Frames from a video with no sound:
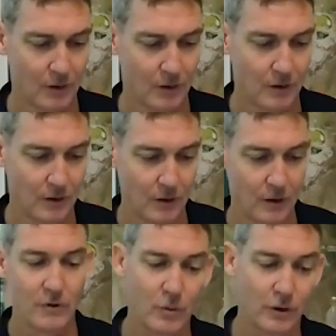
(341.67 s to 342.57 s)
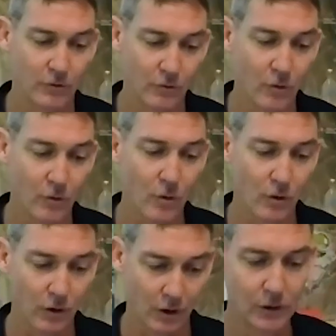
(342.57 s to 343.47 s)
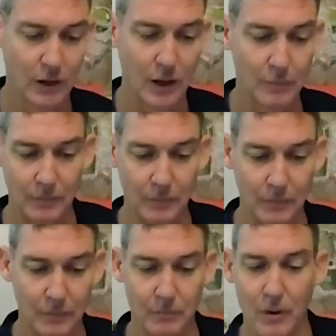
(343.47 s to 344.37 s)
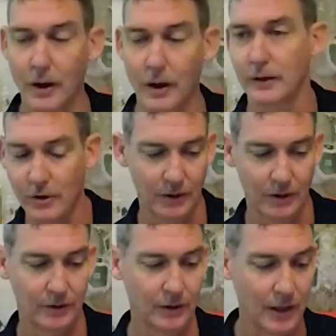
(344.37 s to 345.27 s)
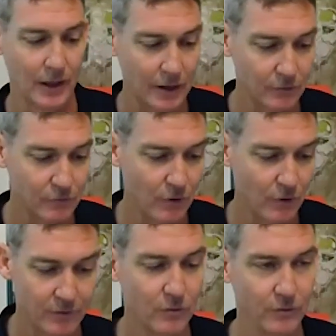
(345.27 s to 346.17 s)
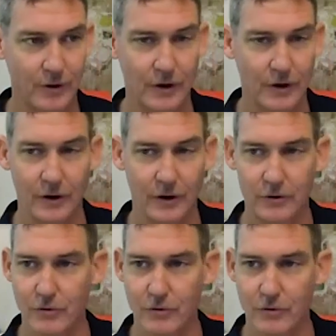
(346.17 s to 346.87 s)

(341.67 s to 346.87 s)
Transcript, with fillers: First, I want to talk a little about mine closure and land rights in the Northern Territory.